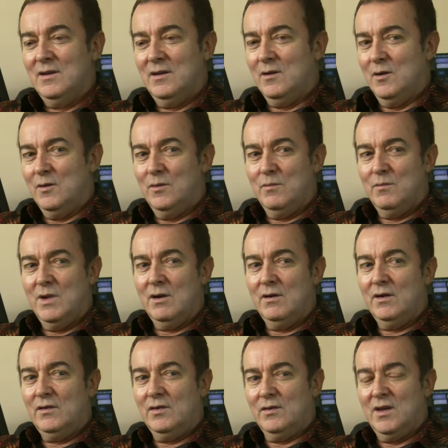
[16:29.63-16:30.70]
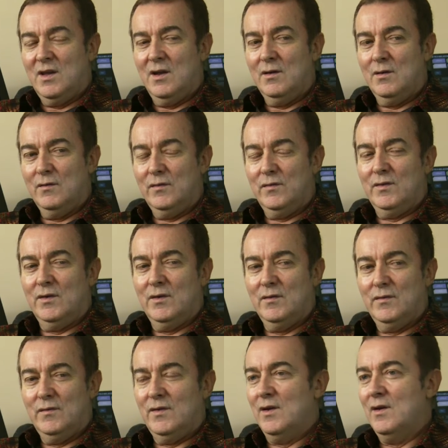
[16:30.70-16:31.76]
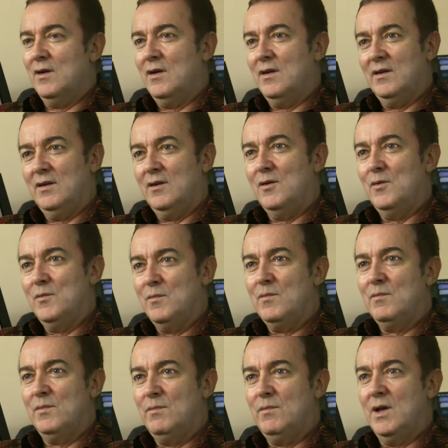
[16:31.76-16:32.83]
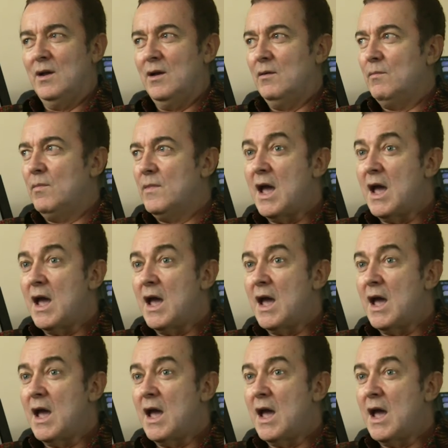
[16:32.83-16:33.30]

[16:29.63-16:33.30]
you know mary took care of of uh, you know uh,